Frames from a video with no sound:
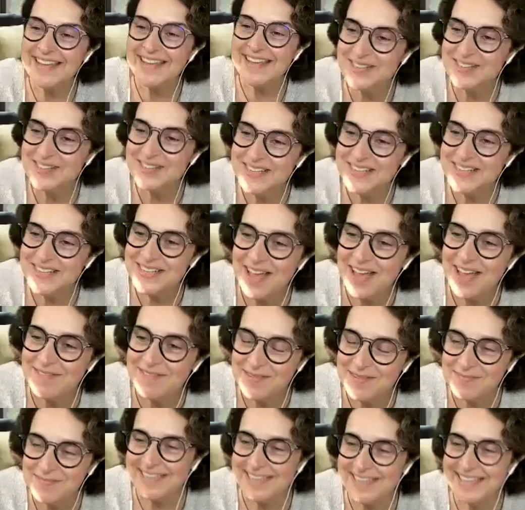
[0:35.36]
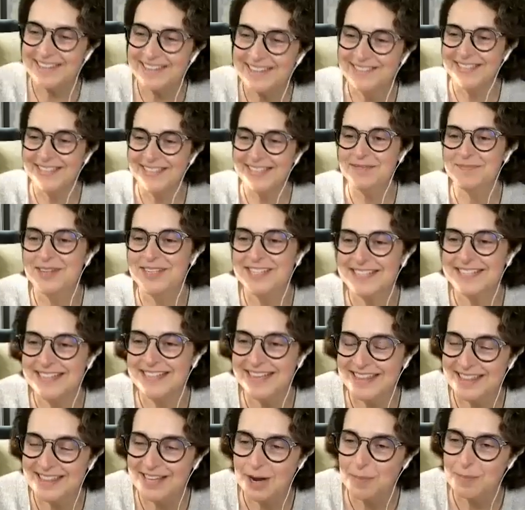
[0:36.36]
so much for having me. I really
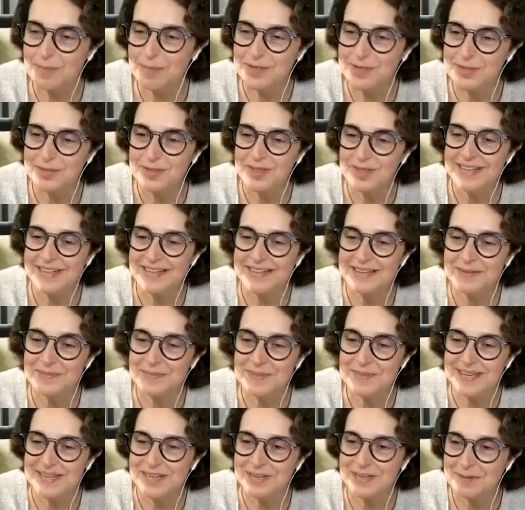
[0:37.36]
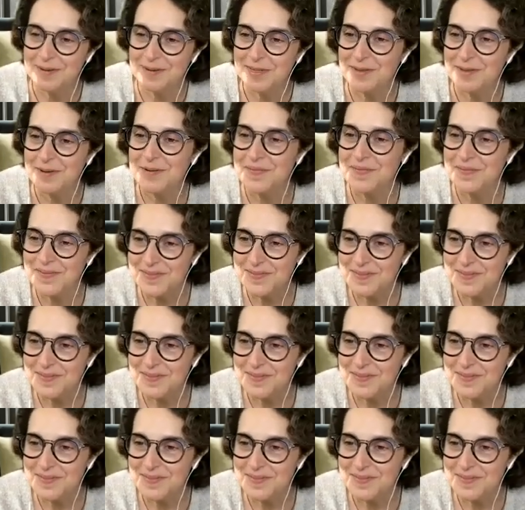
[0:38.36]
appreciate the opportunity to be here with you.